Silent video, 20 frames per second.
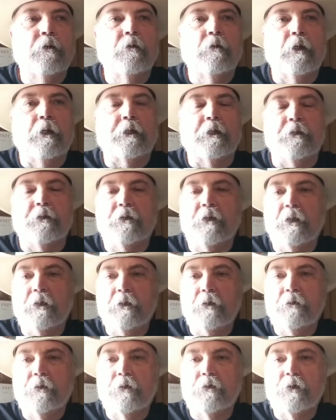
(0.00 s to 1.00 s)
I
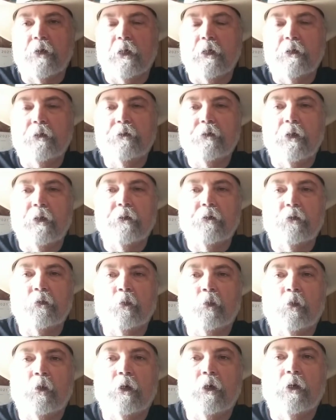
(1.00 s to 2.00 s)
continued to try to drink
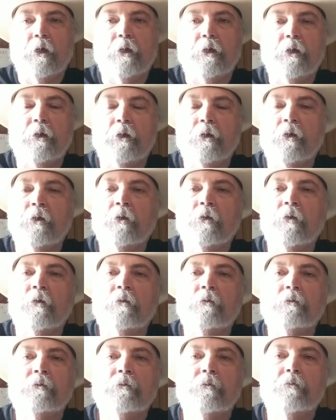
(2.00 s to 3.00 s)
some water
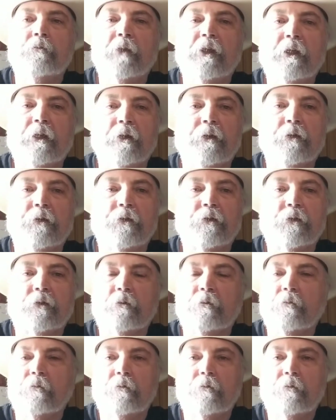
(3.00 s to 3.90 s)
because